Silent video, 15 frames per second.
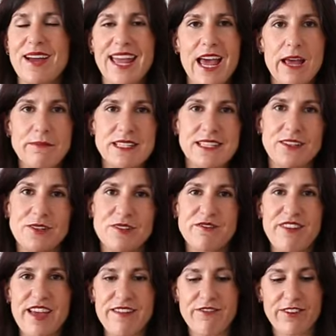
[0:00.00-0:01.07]
my absolute
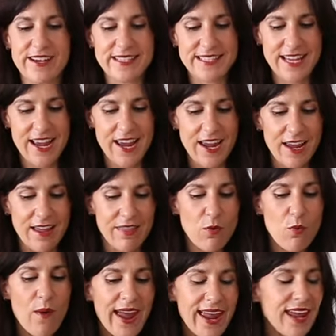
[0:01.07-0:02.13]
favorites. The
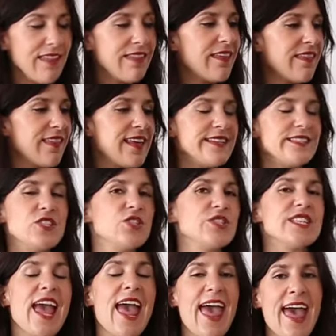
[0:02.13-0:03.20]
way that these
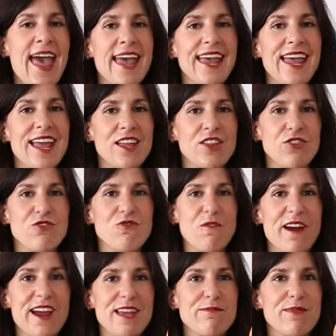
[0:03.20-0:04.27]
just hang and
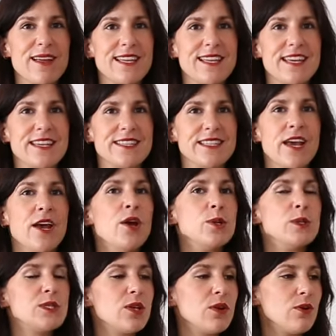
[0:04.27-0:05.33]
drape, it is
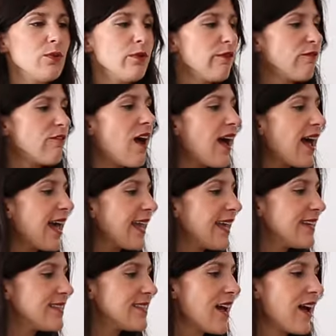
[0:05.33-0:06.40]
so
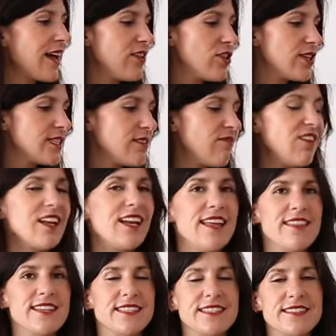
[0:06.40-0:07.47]
refined. I just feel
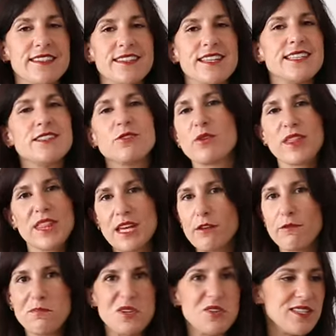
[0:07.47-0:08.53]
like these are a thing
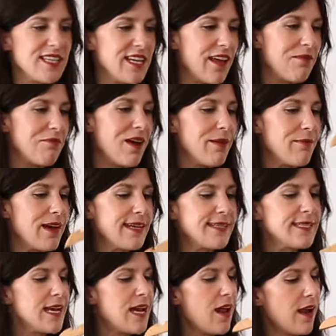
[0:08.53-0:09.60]
of beauty in my
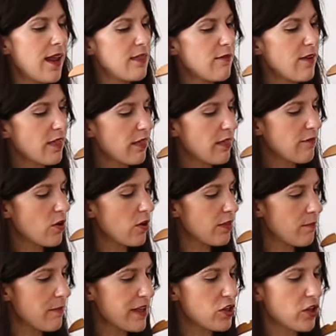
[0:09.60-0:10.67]
mind. But the fact that they've got
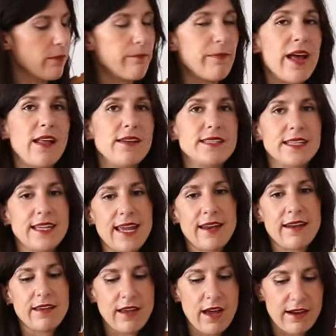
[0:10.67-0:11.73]
the matching belt,
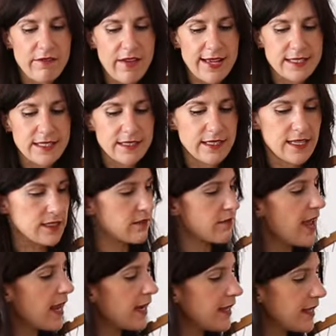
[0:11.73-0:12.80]
again, it kind of has a sense of
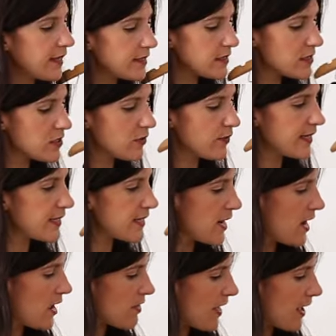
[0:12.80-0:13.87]
elegance to it.
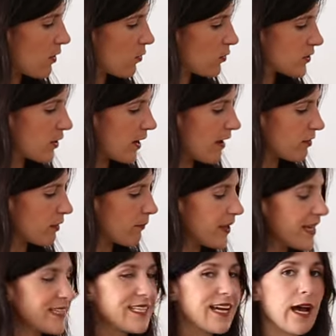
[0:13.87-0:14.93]
They also have the
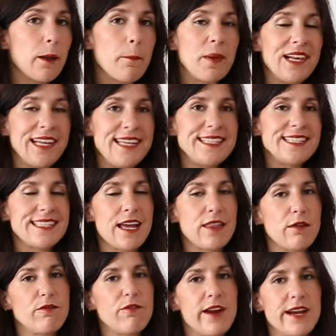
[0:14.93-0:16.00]
pin-tuck pleat down
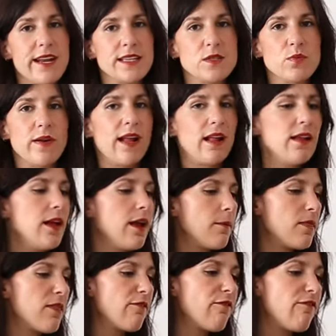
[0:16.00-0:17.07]
the front as well.
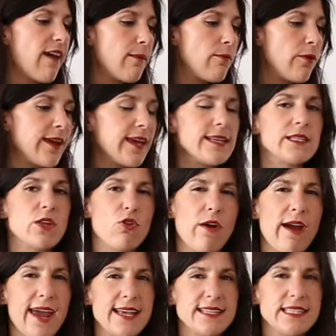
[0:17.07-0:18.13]
But the fabric is a
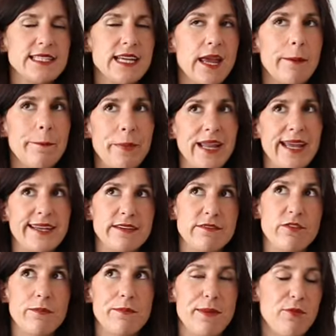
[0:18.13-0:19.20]
triacetate blend
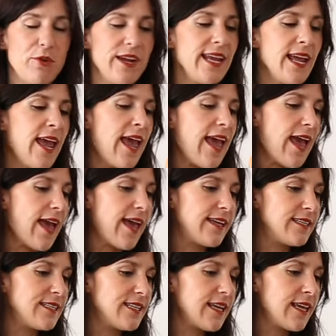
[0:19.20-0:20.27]
from memory,
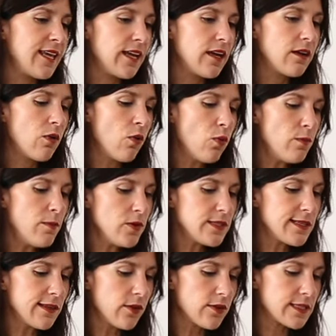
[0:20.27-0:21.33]
and it
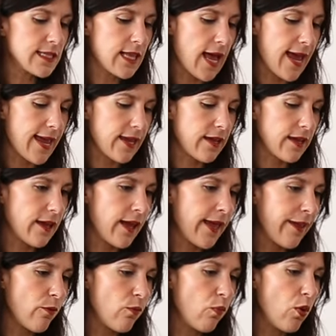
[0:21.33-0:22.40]
almost looks like
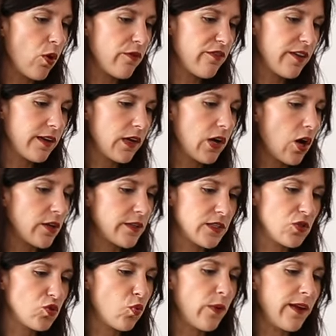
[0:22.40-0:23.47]
a woven
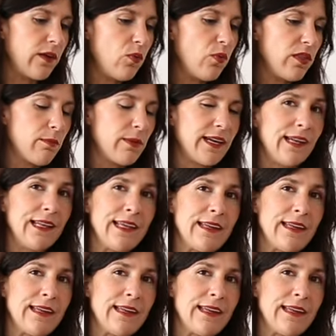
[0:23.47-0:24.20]
cotton twill with a bit of